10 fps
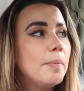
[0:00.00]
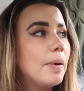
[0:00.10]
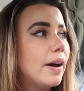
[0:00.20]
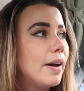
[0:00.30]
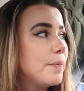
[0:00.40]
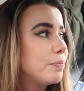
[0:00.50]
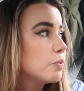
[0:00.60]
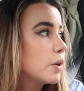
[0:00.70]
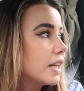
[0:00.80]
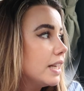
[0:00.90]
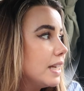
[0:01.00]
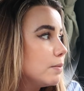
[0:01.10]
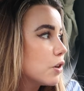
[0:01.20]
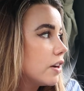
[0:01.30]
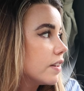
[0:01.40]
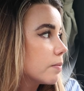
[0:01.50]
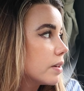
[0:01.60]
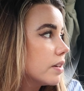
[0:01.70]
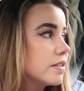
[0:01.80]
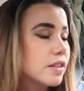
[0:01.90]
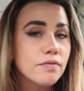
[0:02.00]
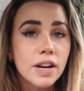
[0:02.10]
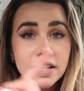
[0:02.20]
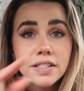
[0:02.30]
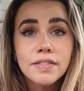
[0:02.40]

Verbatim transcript: But we're going to keep driving because the rest